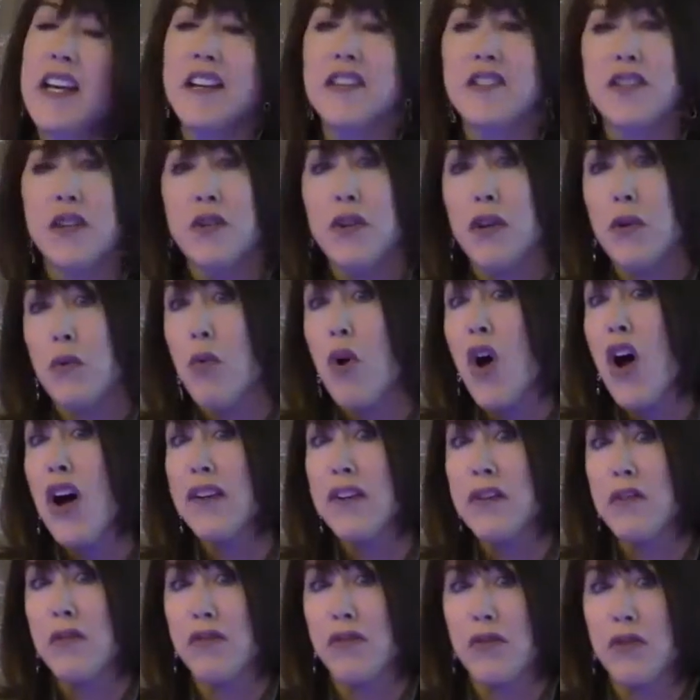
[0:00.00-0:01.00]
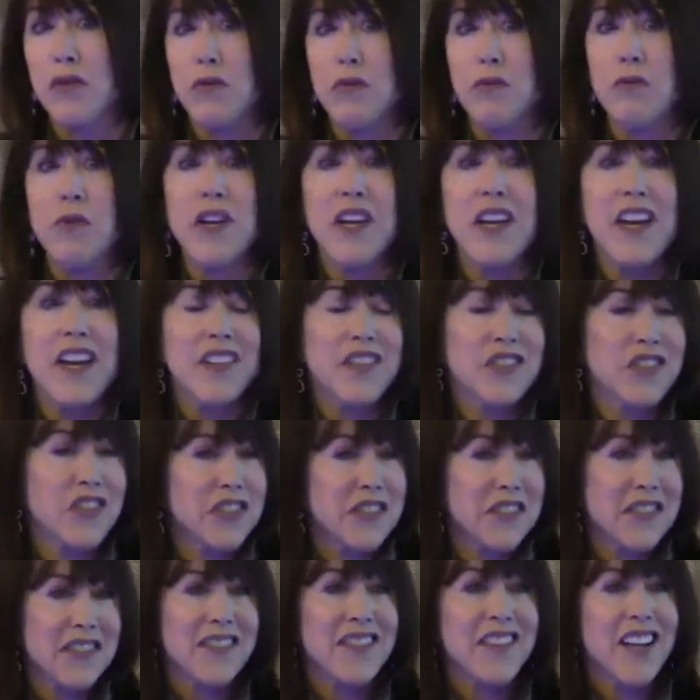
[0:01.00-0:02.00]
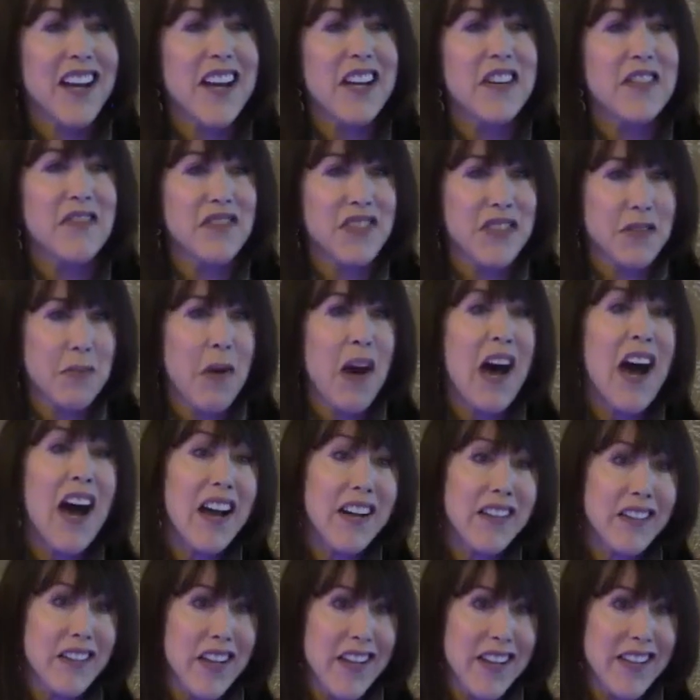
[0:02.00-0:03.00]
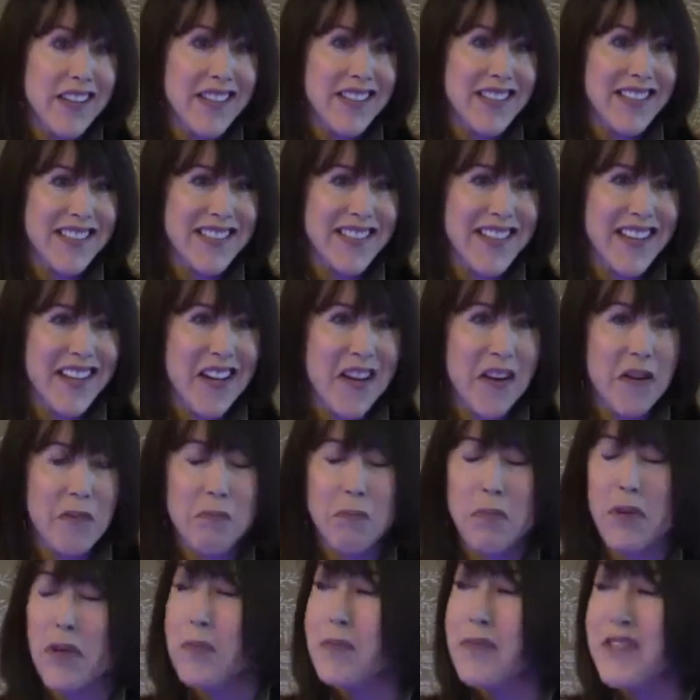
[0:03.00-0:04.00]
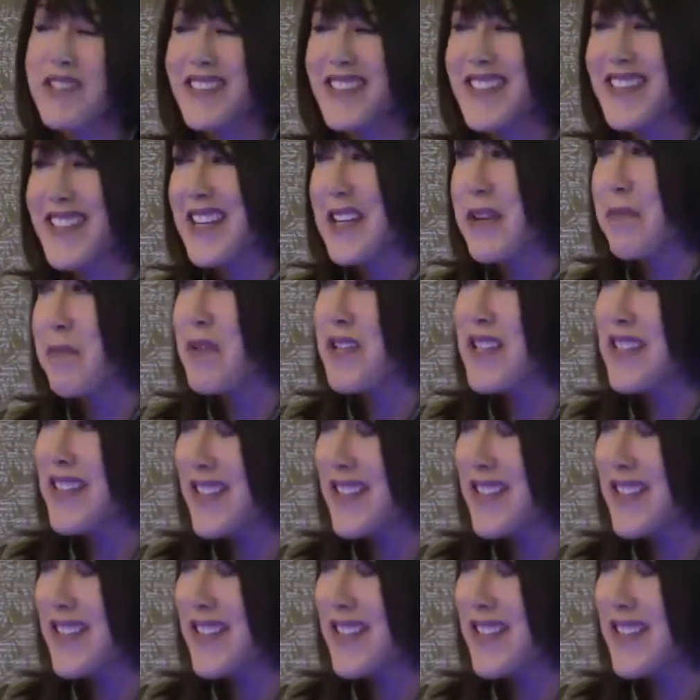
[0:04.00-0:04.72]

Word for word: And so I'm going to walk you through just kind of some highlights, purposely keeping